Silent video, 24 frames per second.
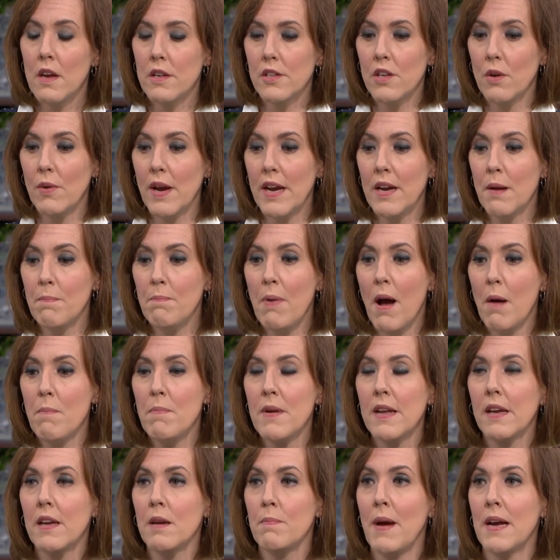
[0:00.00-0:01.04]
So in a
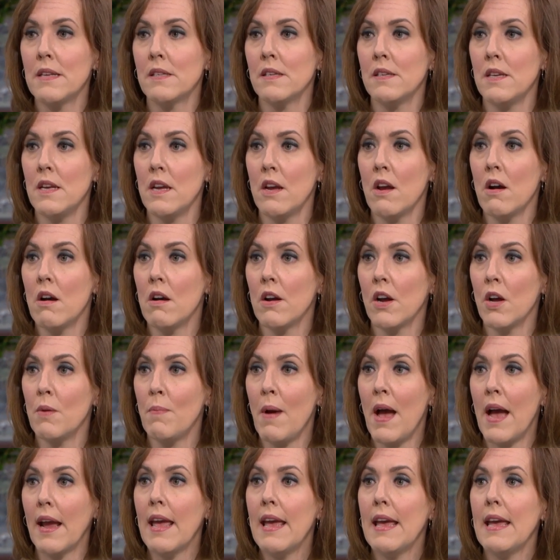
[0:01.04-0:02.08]
public capacity, he can't go
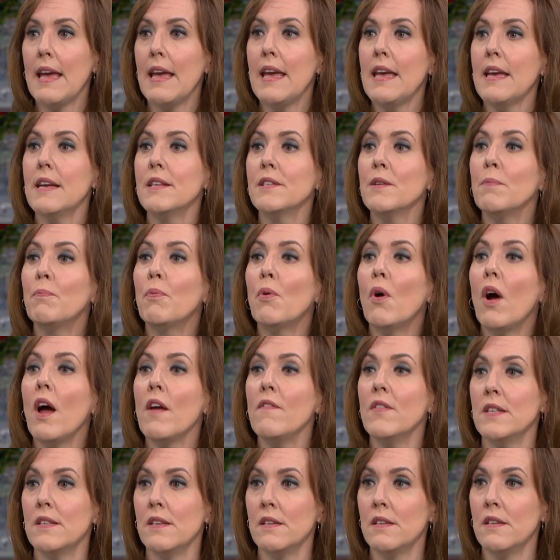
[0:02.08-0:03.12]
back. He is a
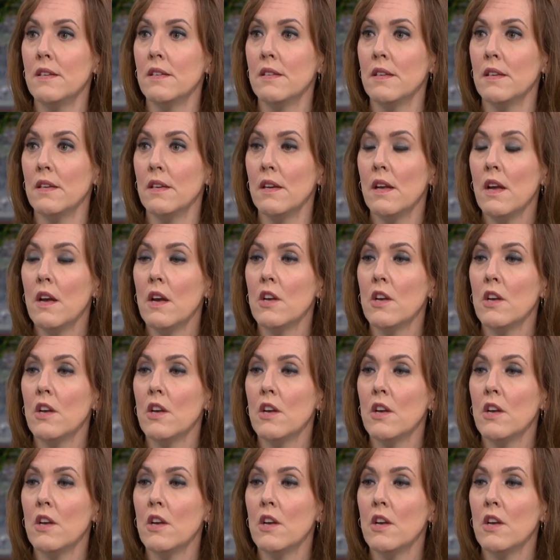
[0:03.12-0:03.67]
private citizen.